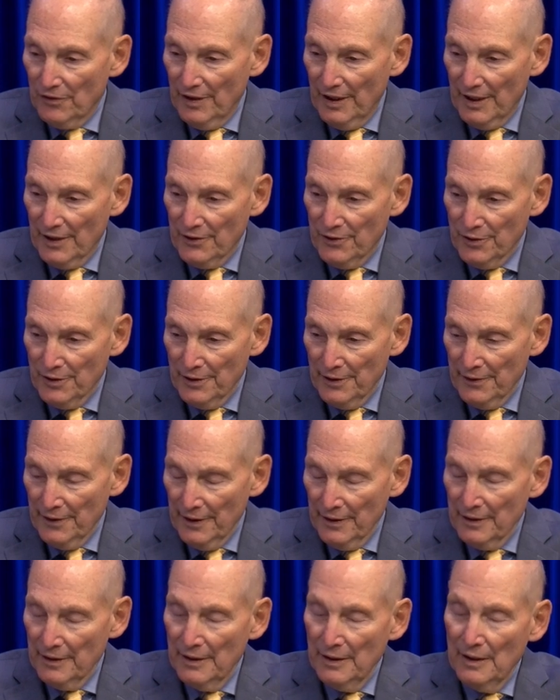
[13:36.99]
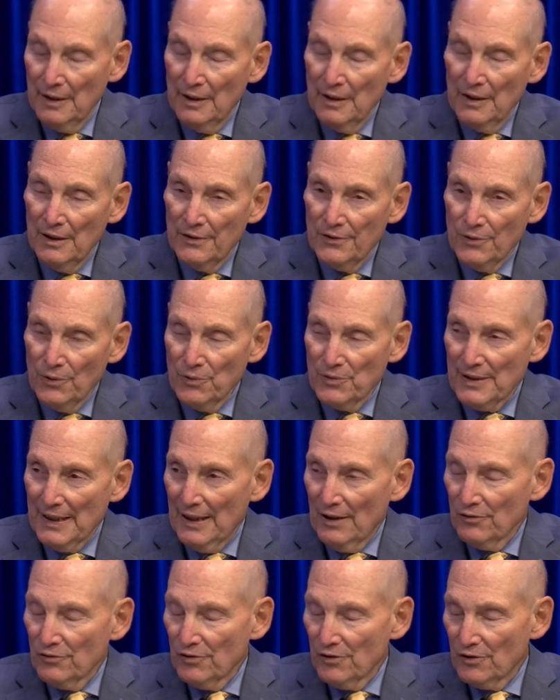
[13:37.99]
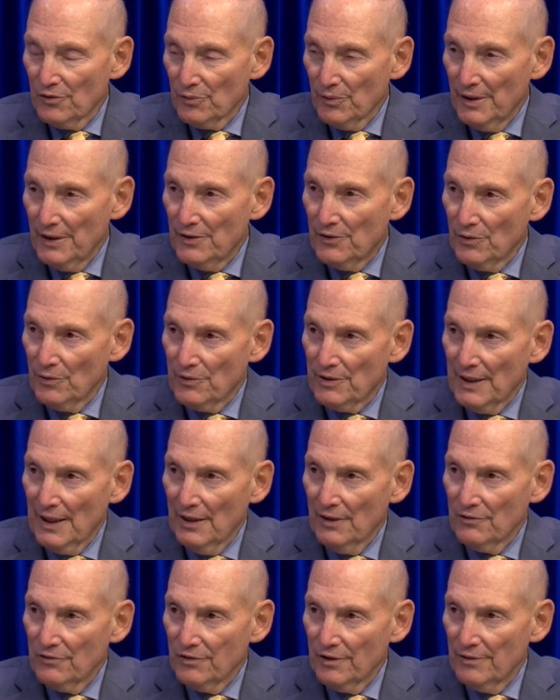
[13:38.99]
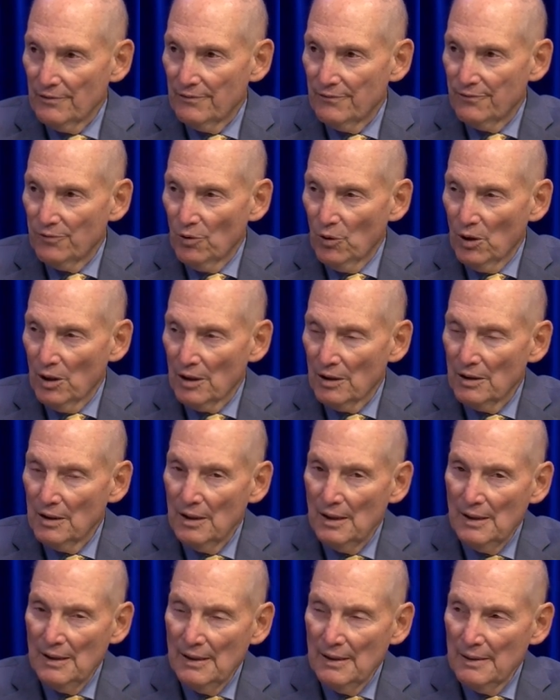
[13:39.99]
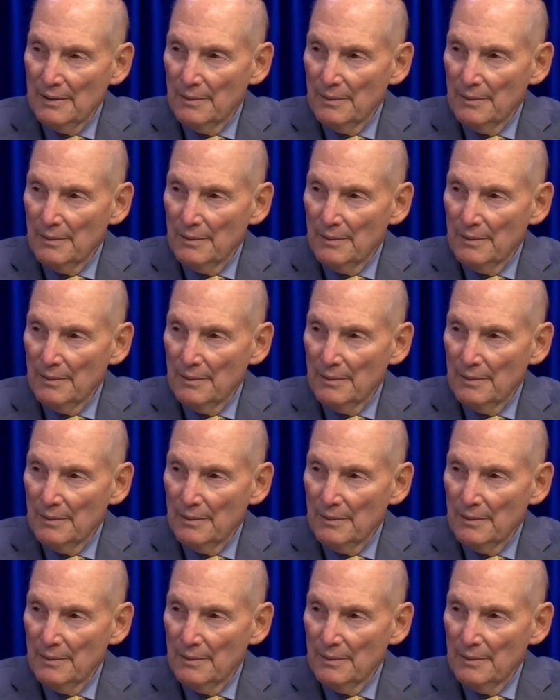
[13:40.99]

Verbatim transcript: there during the 2003, 2004, yeah.